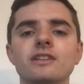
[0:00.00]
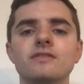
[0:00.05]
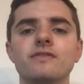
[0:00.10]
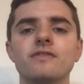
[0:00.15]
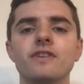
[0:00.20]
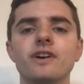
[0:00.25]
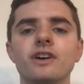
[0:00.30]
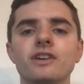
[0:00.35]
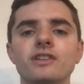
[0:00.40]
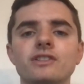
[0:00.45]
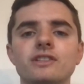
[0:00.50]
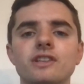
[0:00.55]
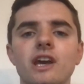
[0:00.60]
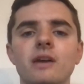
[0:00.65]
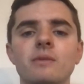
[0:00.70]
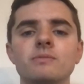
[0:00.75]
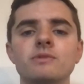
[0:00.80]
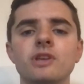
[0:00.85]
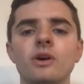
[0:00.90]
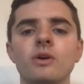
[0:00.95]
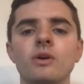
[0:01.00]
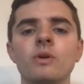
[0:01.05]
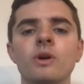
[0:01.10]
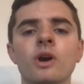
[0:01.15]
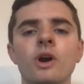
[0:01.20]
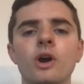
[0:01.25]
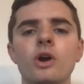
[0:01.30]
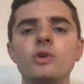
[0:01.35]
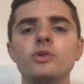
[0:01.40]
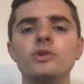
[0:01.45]
first game. So
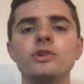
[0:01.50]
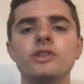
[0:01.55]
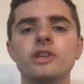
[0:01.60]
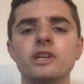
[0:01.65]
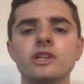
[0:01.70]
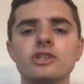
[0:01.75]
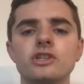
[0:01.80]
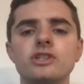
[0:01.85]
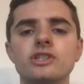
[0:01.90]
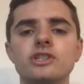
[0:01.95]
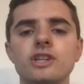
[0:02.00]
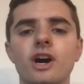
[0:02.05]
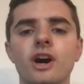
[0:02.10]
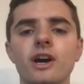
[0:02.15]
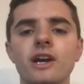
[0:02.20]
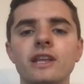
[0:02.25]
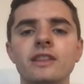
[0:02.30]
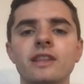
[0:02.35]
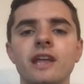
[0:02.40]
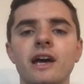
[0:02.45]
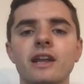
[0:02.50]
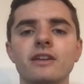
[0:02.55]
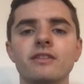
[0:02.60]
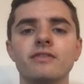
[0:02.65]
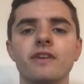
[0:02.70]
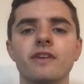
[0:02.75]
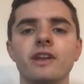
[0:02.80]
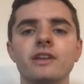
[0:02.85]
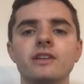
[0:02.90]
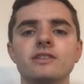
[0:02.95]
who do you think should start in that
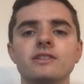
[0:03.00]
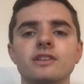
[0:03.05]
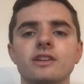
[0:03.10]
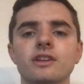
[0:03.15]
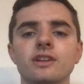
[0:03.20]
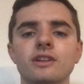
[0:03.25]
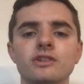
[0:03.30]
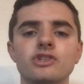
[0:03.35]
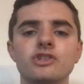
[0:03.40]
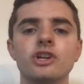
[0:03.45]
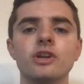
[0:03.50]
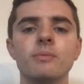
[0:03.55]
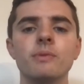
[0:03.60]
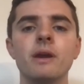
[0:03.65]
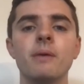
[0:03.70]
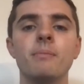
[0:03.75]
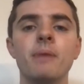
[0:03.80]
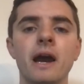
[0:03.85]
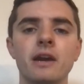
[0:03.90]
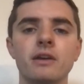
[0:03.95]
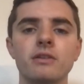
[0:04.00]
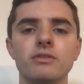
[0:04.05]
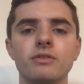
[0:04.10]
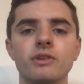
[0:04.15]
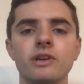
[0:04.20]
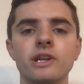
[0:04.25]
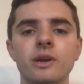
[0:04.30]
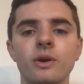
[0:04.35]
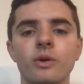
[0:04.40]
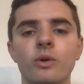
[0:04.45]
defence? And should it be a back
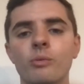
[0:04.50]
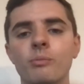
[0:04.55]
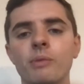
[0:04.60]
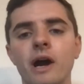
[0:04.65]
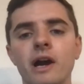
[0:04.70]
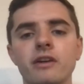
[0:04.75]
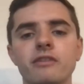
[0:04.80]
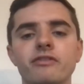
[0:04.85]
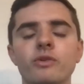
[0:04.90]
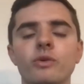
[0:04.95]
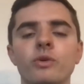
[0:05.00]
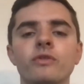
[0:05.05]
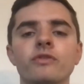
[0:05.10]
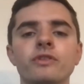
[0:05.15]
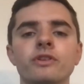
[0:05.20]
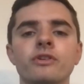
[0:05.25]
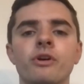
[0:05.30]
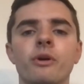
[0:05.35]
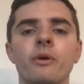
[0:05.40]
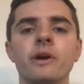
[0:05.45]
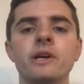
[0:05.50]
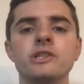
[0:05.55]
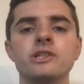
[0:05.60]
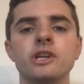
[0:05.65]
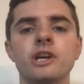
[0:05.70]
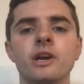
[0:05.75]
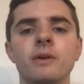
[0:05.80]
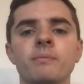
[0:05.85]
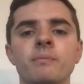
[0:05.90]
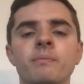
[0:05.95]
three or a back four for the Croatia
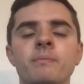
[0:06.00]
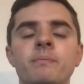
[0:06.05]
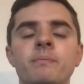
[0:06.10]
game?